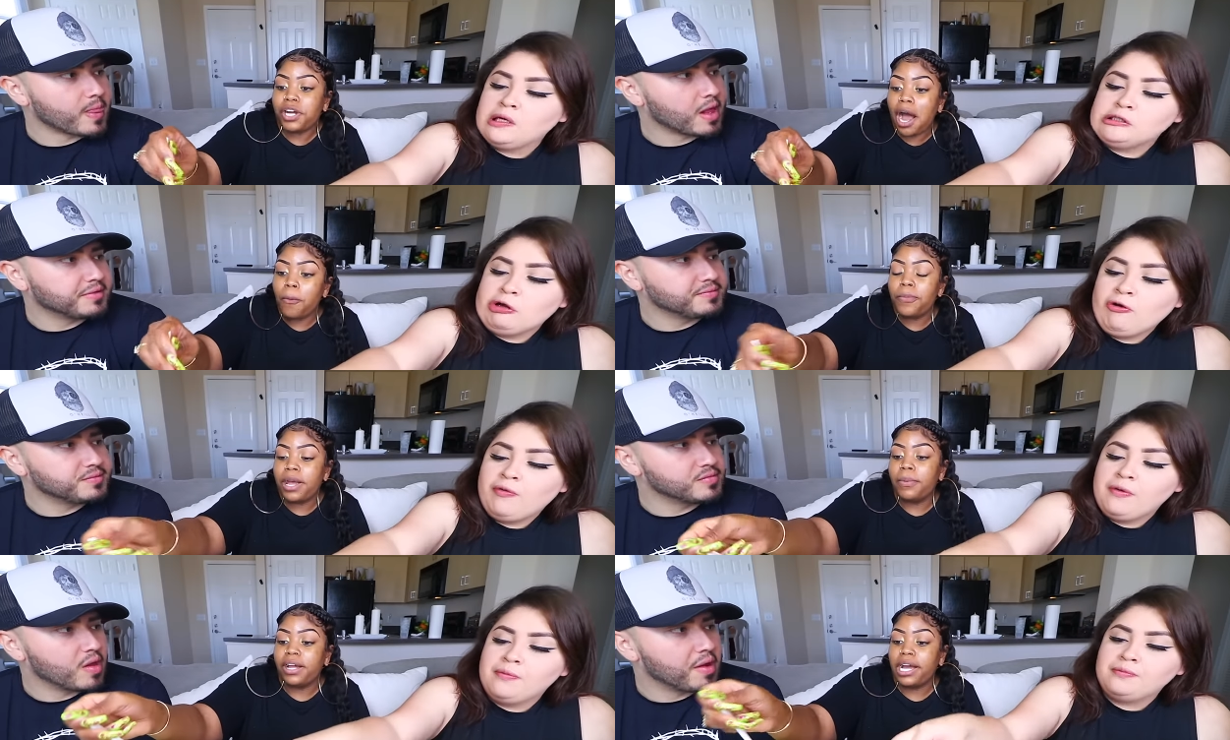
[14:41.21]
Speaker 1: that I would be
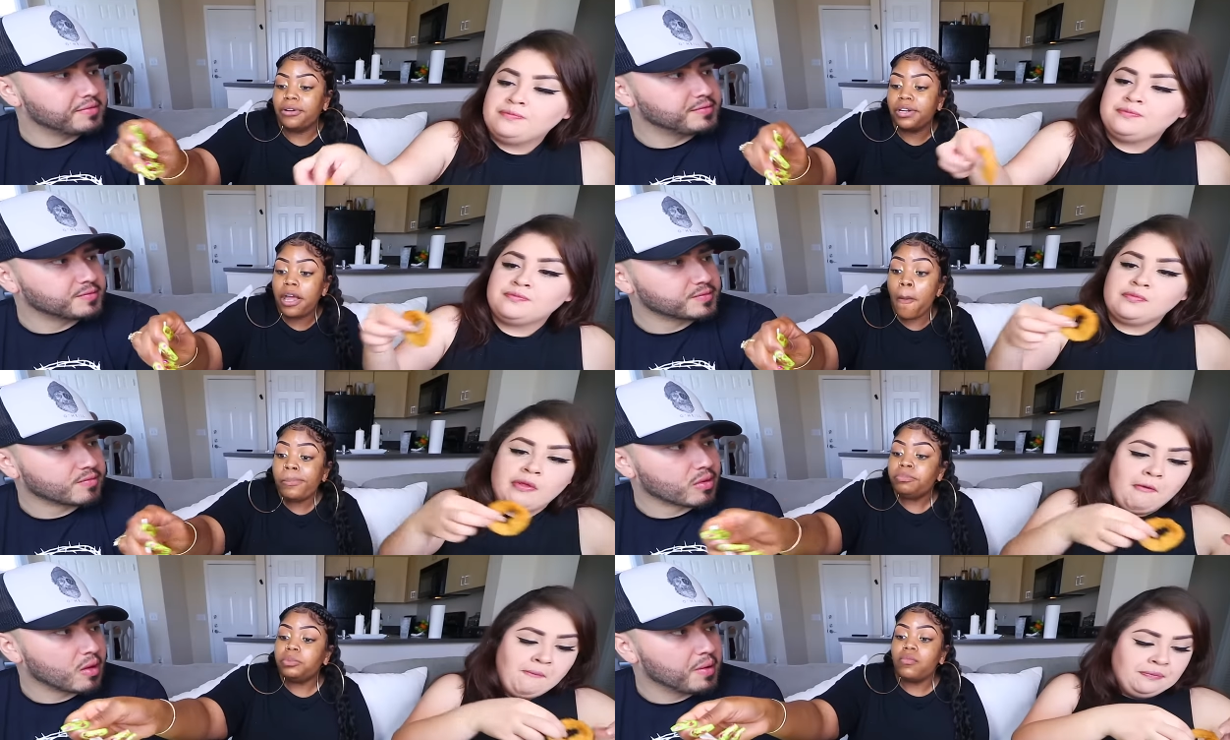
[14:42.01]
able to handle it.
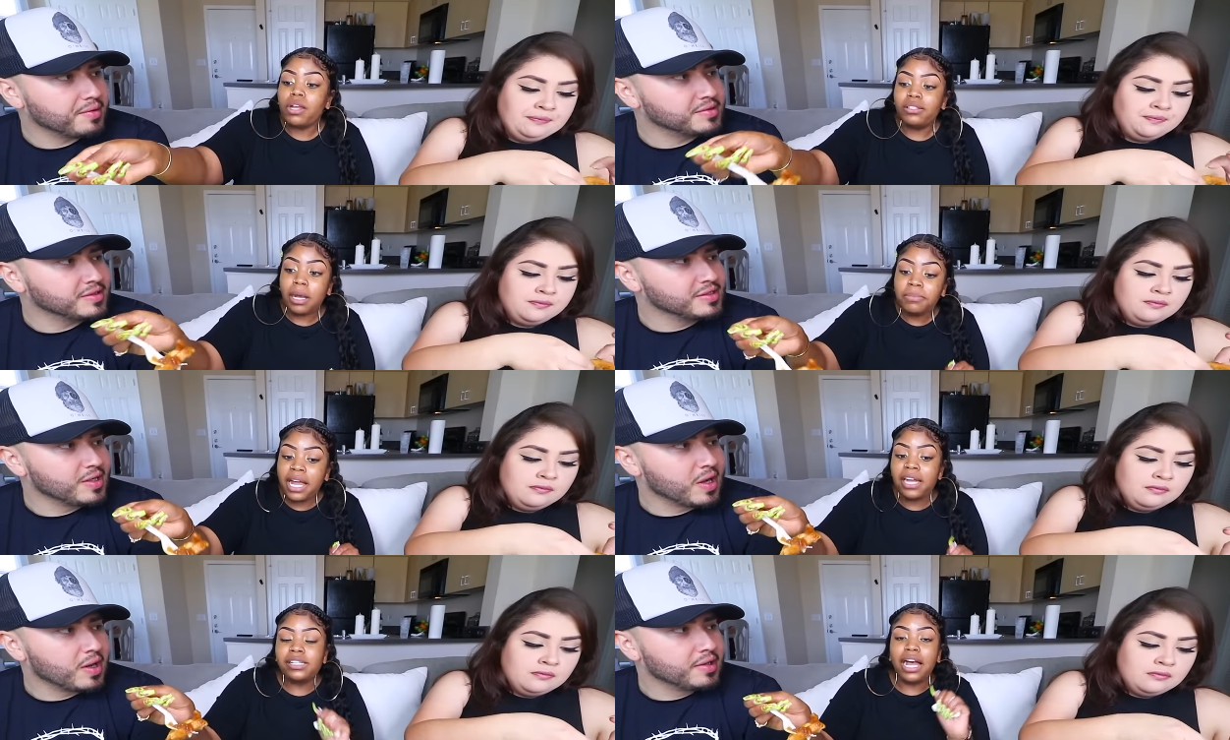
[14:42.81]
Some
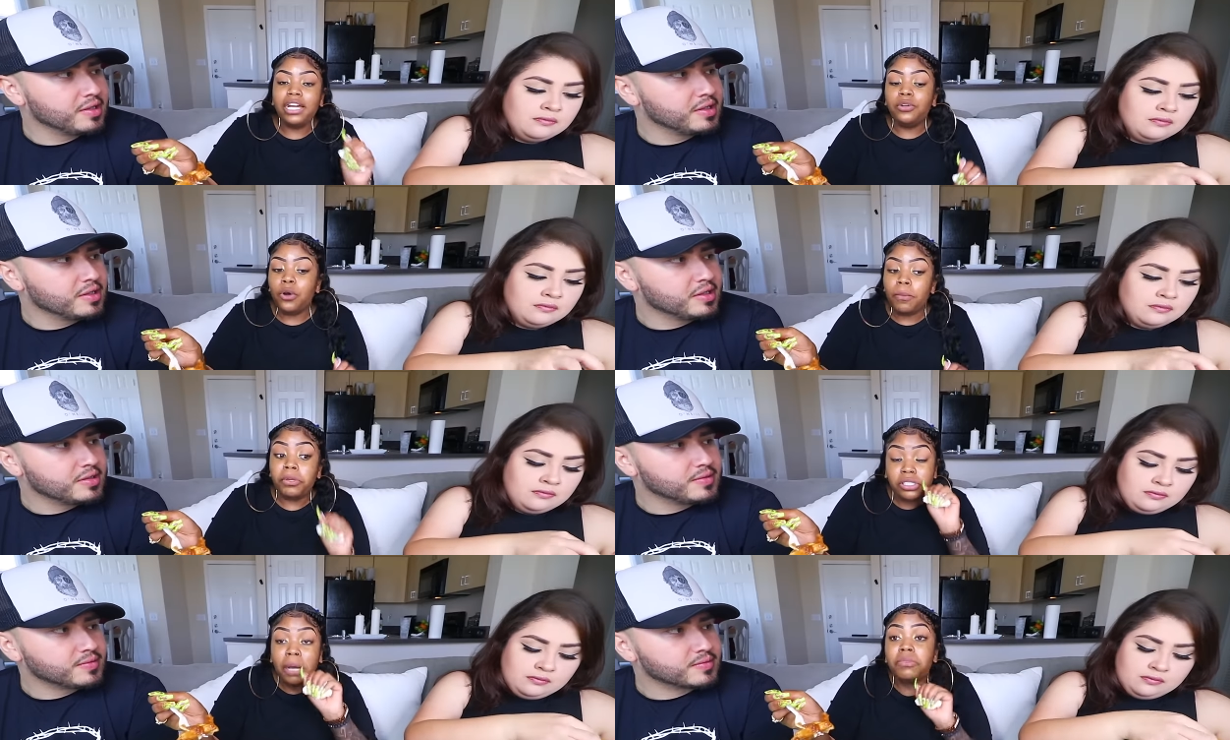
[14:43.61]
days I ignore it, but
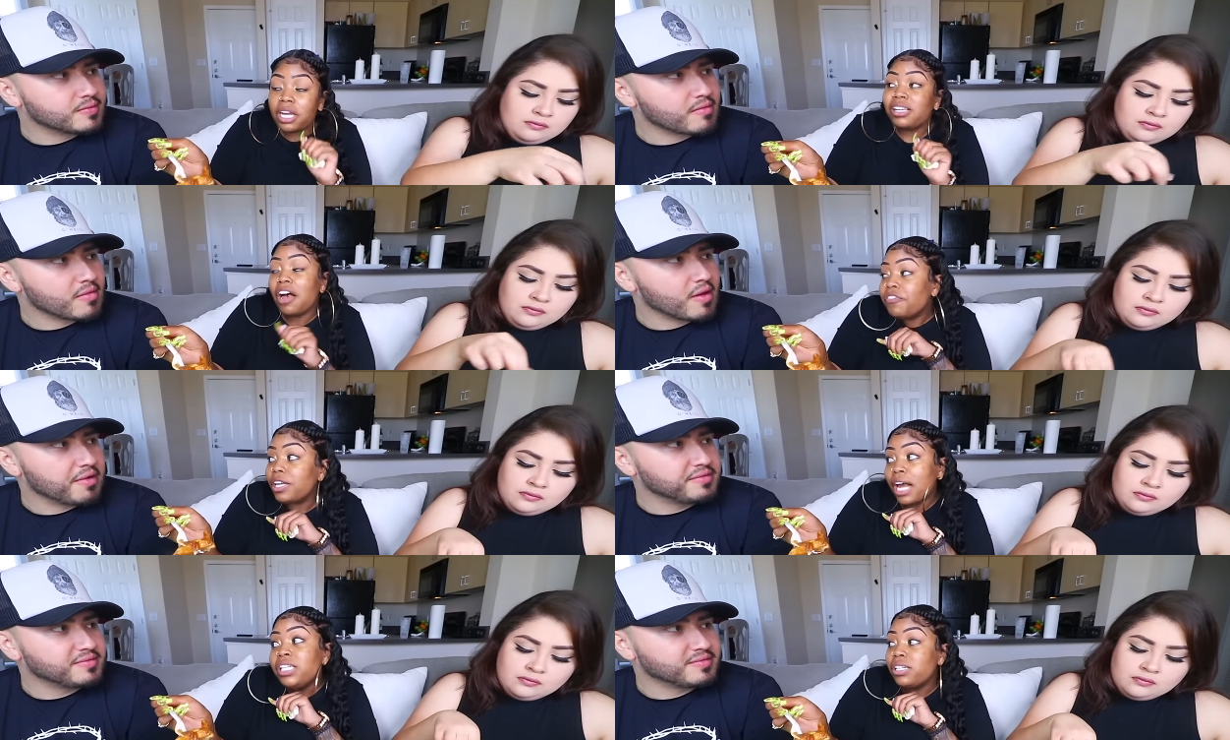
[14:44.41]
some days I feel like
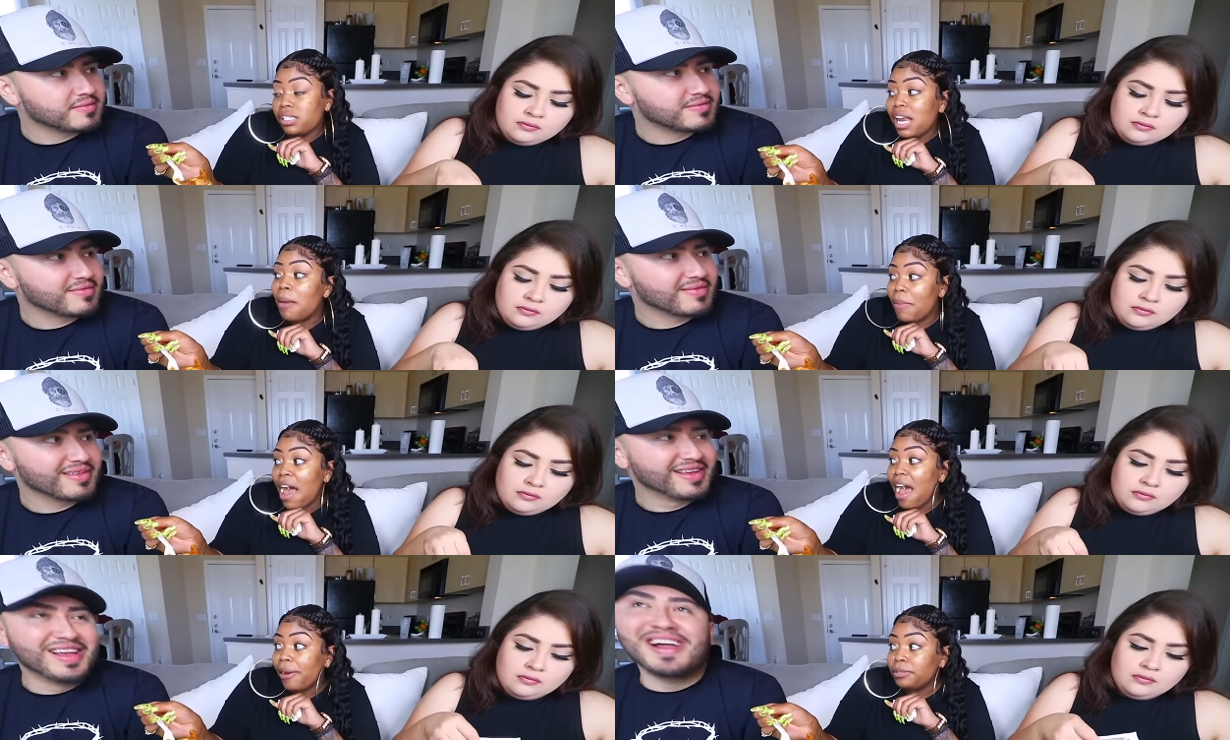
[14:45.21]
I need to snap
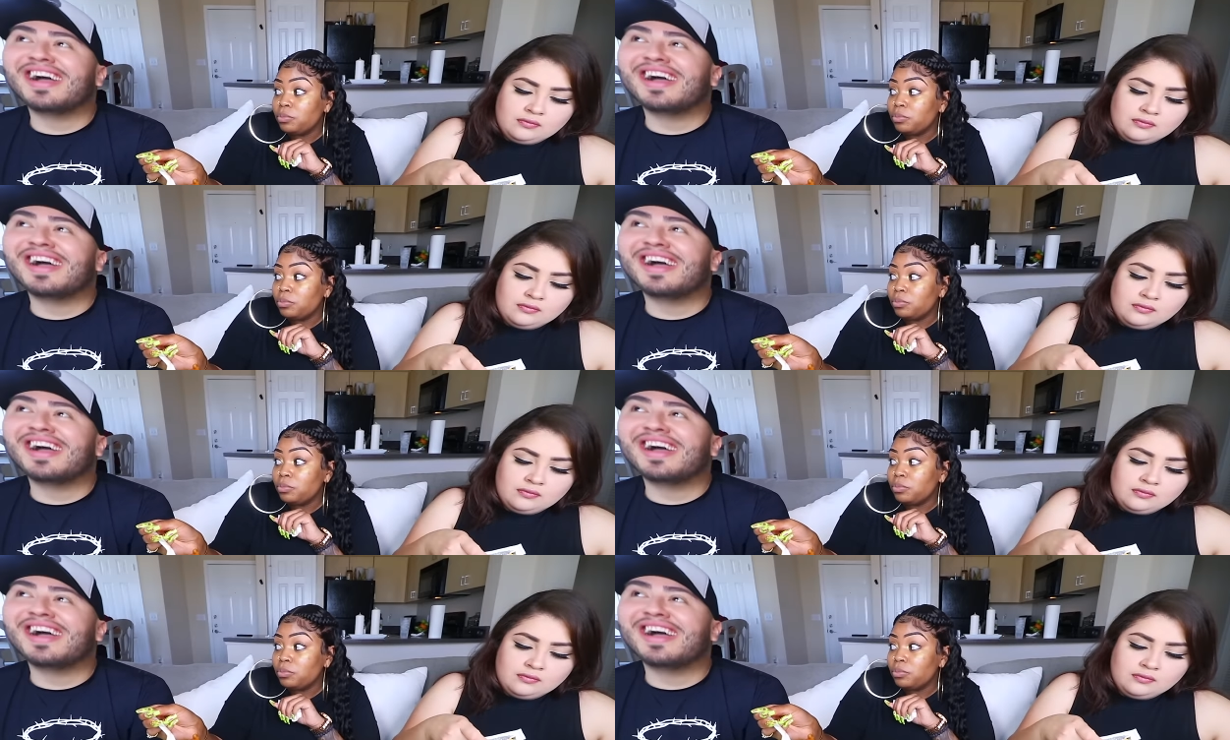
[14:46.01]
back.